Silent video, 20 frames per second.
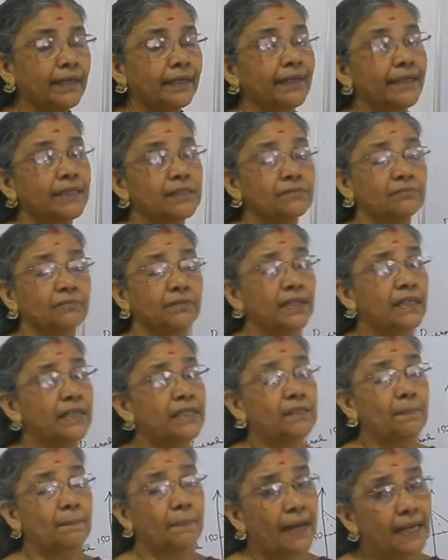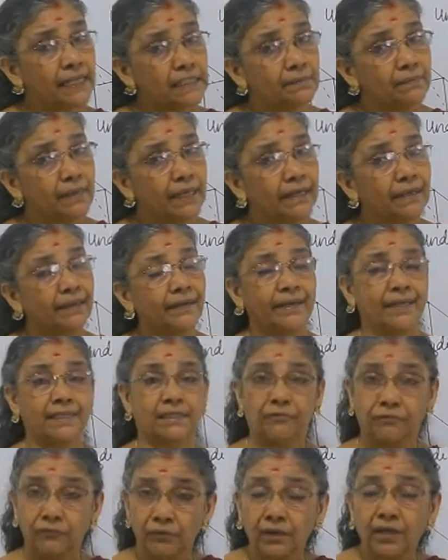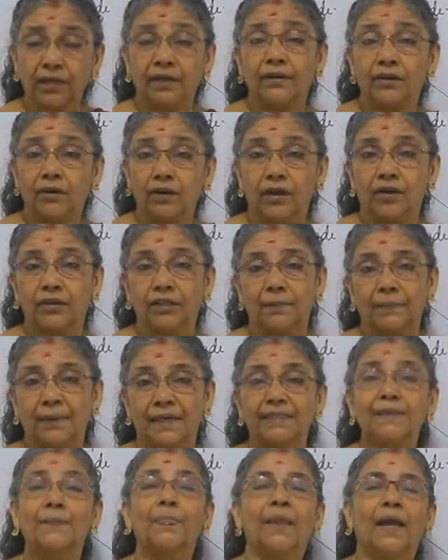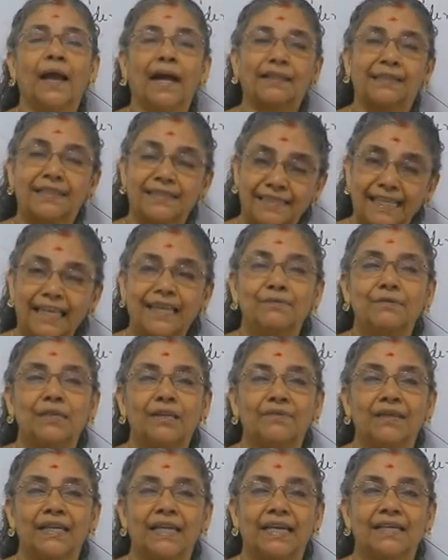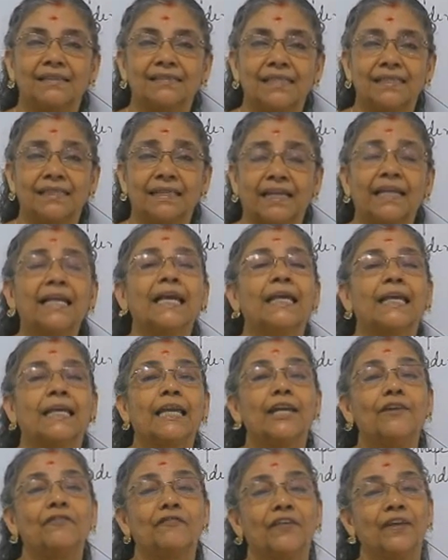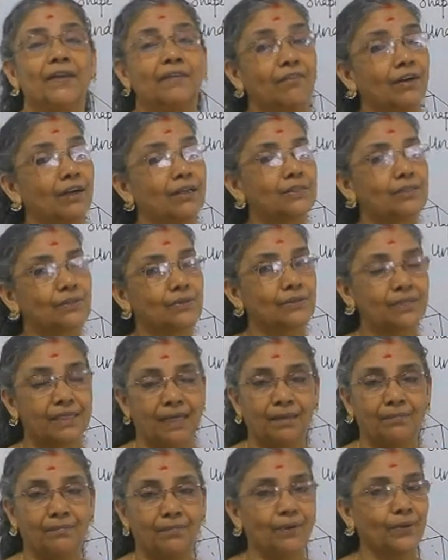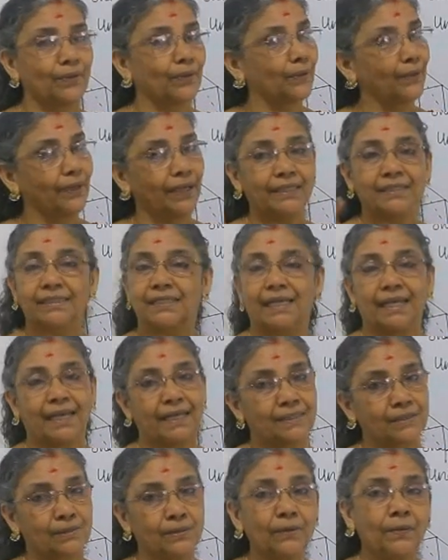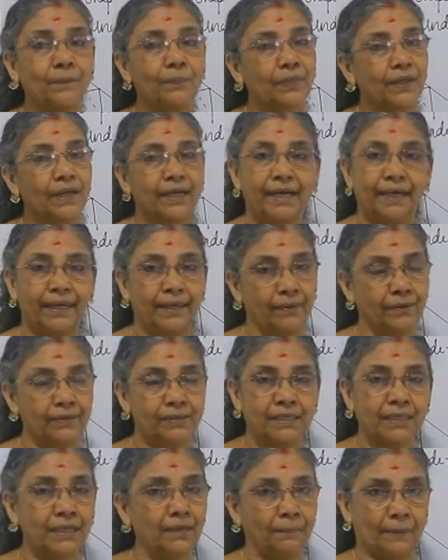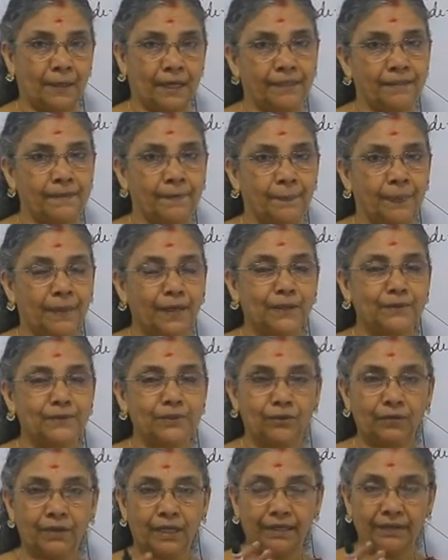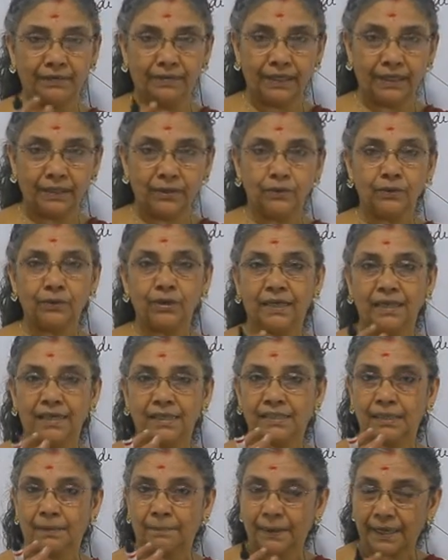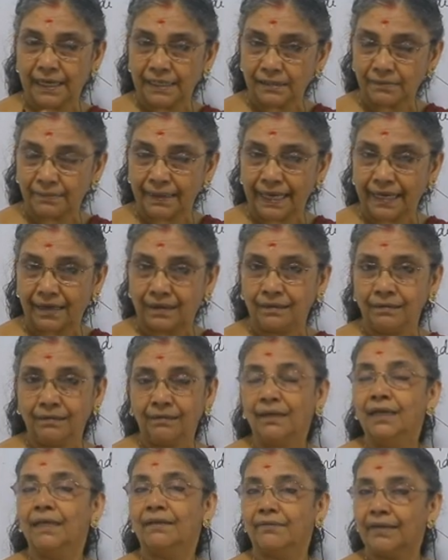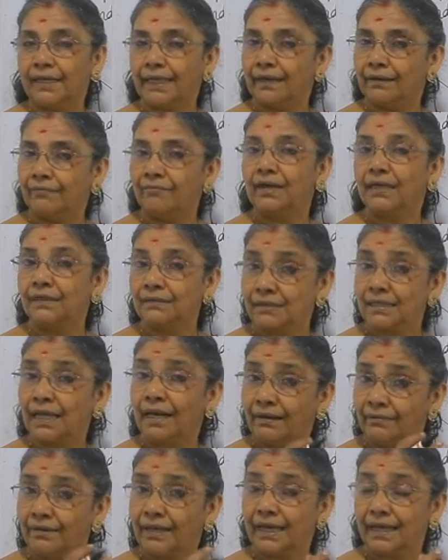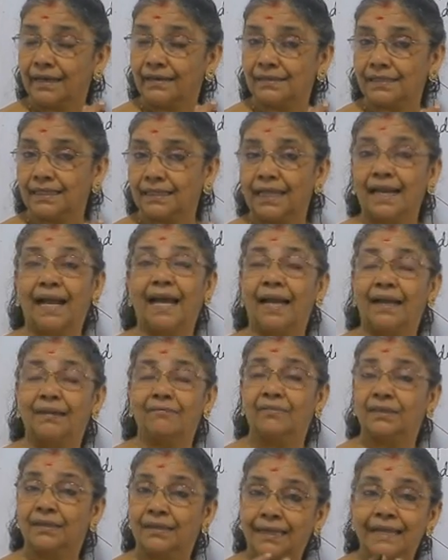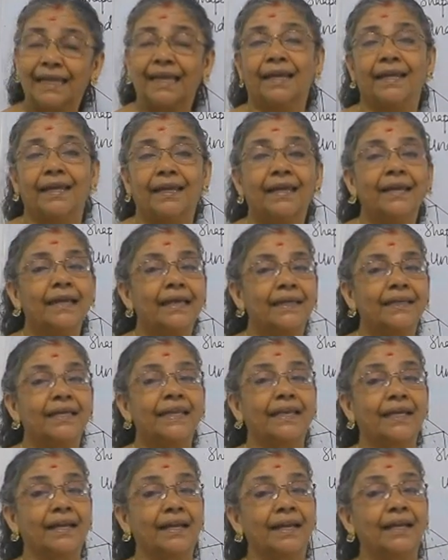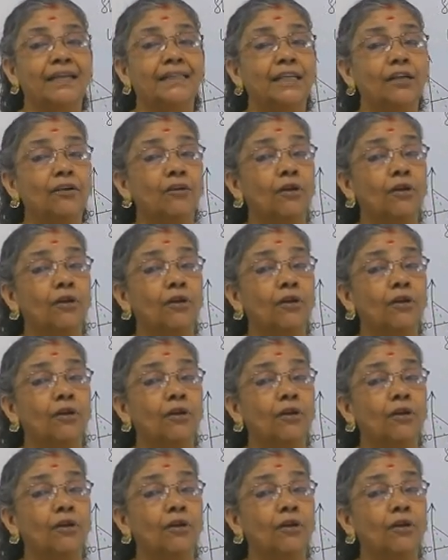he is a price maker, he has a full control over the price. At the same time we can see that if he wants to sell more units, he has to reduce the price. So even though he is a price maker, one side we can see that really he can either